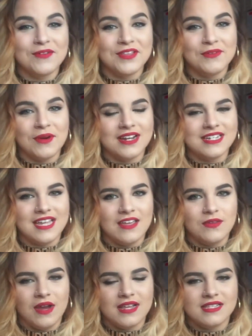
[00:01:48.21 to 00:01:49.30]
really wanted to get
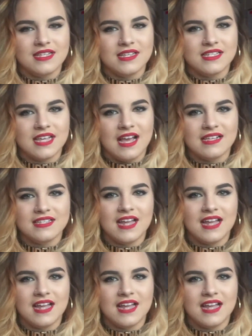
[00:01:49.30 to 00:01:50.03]
you guys this as